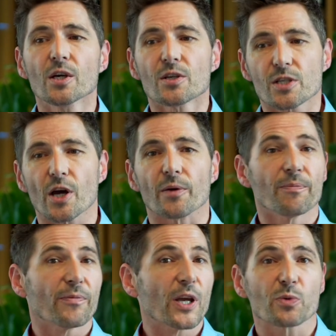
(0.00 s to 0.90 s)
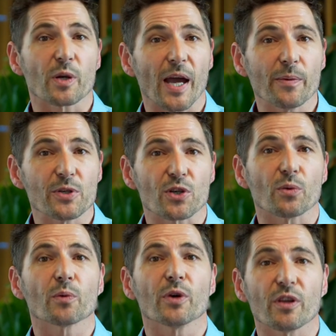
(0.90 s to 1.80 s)
So that's what a baby's
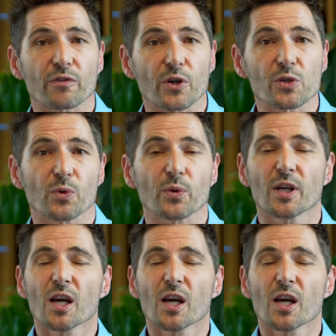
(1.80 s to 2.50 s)
doing when they're first born.